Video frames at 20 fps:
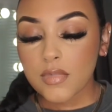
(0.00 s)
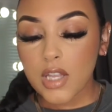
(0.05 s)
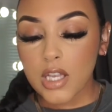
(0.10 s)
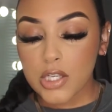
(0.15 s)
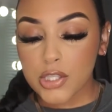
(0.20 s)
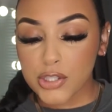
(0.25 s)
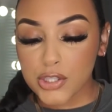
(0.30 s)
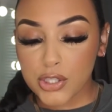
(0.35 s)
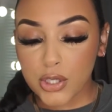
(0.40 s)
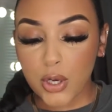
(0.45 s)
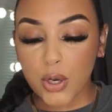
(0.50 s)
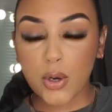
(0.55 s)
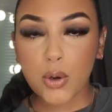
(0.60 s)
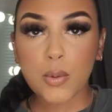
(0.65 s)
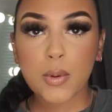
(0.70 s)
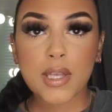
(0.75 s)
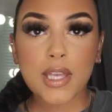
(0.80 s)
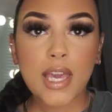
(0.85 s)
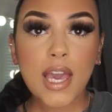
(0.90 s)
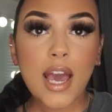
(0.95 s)
So
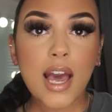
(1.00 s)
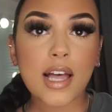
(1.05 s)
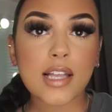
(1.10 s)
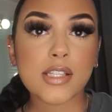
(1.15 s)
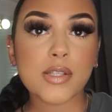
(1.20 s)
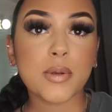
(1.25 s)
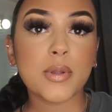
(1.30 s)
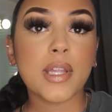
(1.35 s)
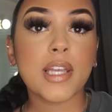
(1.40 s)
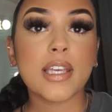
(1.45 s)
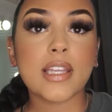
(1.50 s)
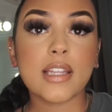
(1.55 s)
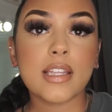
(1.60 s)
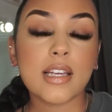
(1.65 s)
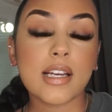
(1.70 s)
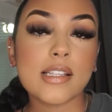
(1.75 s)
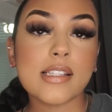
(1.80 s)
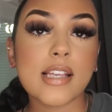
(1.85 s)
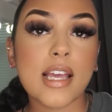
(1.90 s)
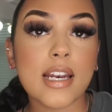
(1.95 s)
yeah, so like
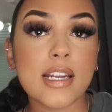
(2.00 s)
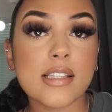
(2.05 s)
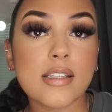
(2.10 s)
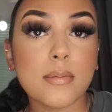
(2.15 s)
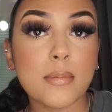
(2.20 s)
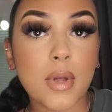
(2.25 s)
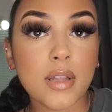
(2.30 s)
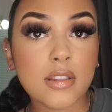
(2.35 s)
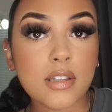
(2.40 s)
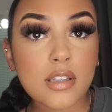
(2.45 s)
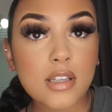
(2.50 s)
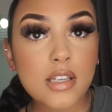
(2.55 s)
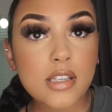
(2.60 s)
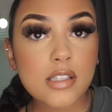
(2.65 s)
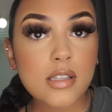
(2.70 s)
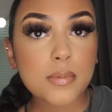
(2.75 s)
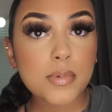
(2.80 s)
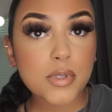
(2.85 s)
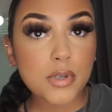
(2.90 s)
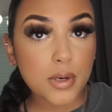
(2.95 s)
I said, it's a monthly
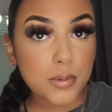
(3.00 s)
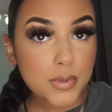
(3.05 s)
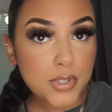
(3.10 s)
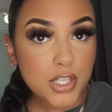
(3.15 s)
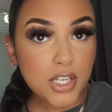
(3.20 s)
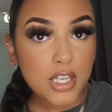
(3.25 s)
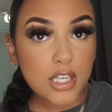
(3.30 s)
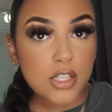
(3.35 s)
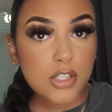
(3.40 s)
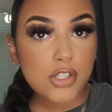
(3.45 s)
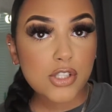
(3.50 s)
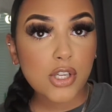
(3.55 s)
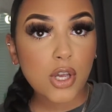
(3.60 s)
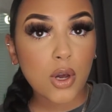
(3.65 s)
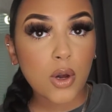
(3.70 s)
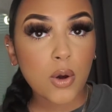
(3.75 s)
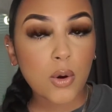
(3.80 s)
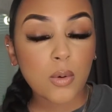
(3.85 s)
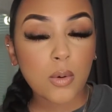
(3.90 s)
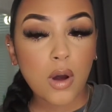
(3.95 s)
subscription.
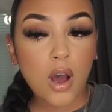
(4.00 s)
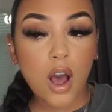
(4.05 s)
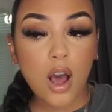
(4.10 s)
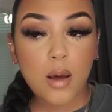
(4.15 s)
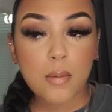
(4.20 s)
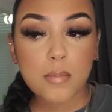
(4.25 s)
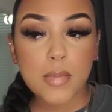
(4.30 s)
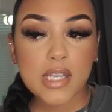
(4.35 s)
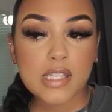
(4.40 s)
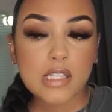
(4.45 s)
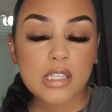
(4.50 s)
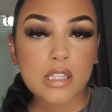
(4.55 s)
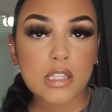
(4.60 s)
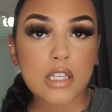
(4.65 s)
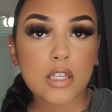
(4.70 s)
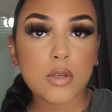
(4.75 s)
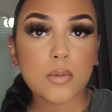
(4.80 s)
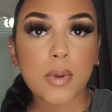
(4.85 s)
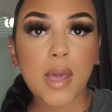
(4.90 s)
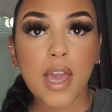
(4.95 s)
So
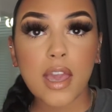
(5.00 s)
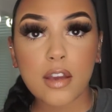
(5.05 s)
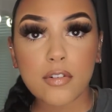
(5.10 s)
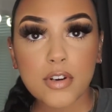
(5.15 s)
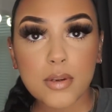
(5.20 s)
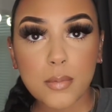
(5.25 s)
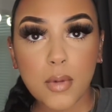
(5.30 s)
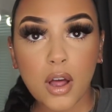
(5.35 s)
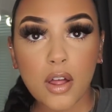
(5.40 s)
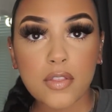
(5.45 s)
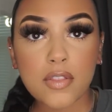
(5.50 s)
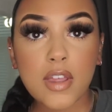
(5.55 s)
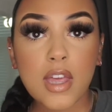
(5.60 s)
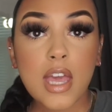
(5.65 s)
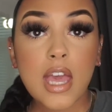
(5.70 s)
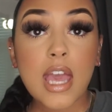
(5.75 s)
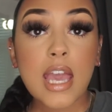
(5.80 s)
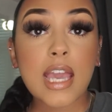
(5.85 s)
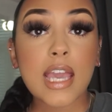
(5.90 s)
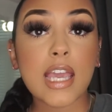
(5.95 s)
basically you pay every month
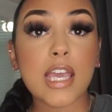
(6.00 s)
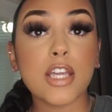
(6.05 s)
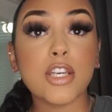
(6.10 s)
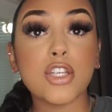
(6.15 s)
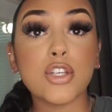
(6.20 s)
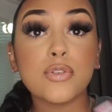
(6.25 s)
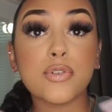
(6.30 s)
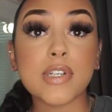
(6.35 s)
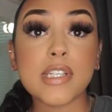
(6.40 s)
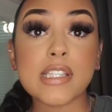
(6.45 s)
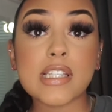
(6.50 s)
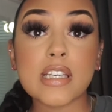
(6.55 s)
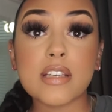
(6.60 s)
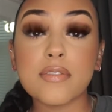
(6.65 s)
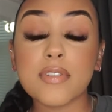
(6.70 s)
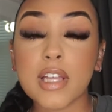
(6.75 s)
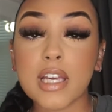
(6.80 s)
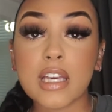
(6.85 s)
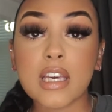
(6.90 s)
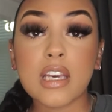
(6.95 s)
and you
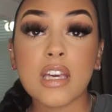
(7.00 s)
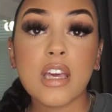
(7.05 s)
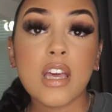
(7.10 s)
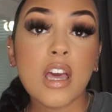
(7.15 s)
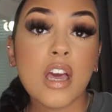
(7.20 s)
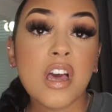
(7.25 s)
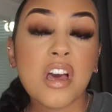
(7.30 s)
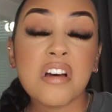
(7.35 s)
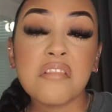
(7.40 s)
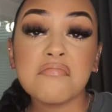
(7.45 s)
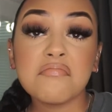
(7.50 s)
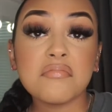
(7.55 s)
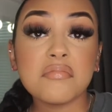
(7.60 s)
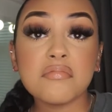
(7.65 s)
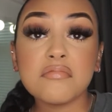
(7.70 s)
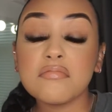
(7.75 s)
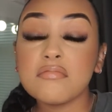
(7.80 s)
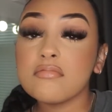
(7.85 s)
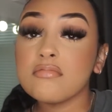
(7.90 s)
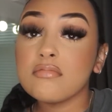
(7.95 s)
receive like
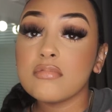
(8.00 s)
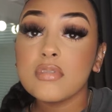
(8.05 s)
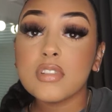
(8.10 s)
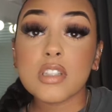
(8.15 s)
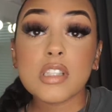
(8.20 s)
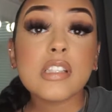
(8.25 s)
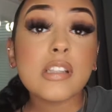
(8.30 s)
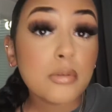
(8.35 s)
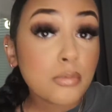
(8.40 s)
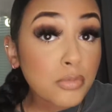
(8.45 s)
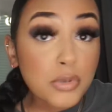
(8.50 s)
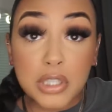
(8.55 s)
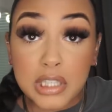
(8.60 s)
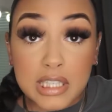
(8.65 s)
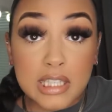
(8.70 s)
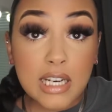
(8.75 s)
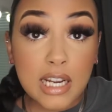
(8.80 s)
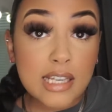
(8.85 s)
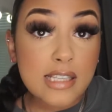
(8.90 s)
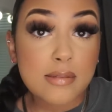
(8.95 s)
some
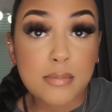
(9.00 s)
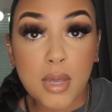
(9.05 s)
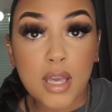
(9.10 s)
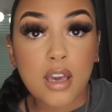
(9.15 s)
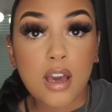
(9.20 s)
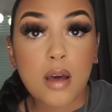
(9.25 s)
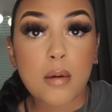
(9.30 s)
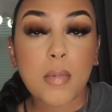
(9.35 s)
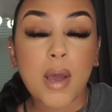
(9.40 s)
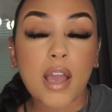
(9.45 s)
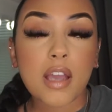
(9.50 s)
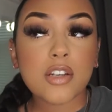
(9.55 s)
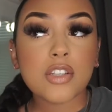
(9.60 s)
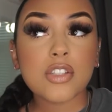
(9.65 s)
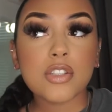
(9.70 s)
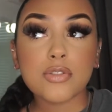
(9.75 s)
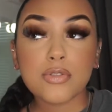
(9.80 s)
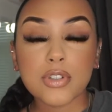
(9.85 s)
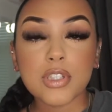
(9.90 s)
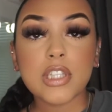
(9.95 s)
really nice makeup. I
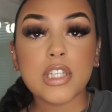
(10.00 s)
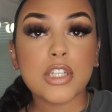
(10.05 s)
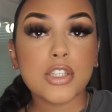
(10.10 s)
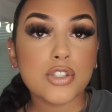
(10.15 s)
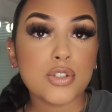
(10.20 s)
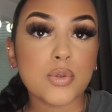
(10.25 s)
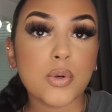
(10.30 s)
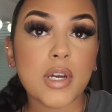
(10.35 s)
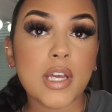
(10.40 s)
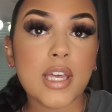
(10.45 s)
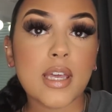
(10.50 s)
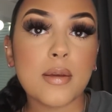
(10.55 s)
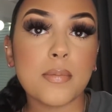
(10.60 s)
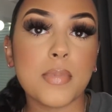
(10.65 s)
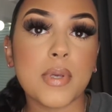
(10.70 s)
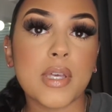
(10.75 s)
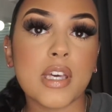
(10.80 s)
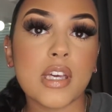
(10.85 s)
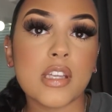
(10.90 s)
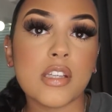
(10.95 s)
actually really enjoy it
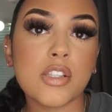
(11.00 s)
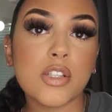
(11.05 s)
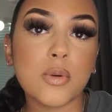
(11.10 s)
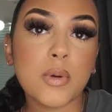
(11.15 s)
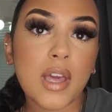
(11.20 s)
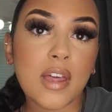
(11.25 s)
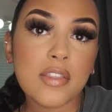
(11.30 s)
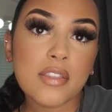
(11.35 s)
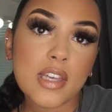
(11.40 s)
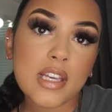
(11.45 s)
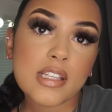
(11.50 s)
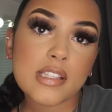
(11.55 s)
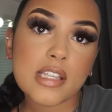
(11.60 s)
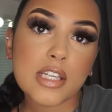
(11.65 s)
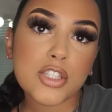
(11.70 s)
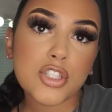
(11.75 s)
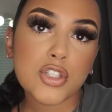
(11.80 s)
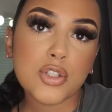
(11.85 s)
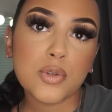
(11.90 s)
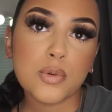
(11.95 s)
because you get things
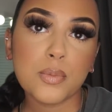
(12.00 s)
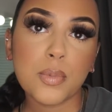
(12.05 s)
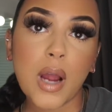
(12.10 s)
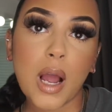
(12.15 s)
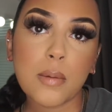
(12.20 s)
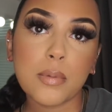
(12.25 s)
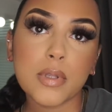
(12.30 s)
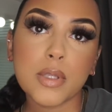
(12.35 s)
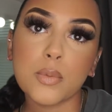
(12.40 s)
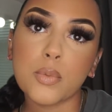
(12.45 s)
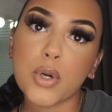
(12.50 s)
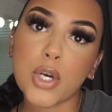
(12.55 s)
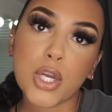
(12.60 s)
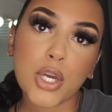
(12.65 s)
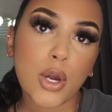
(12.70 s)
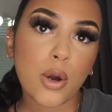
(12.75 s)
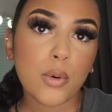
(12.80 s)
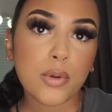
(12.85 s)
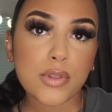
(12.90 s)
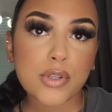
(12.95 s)
that you probably wouldn't
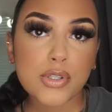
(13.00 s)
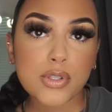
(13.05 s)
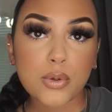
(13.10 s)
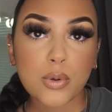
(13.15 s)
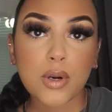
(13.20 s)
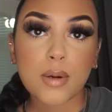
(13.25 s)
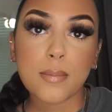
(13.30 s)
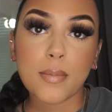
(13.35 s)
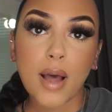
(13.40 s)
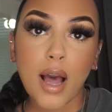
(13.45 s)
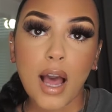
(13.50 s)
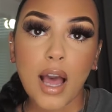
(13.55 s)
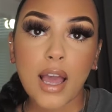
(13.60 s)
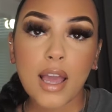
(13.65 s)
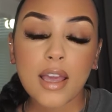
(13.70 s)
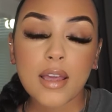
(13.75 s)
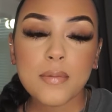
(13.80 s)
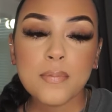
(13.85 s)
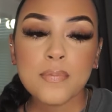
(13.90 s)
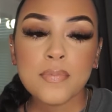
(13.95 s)
go in the store and
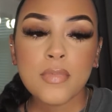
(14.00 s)
buy,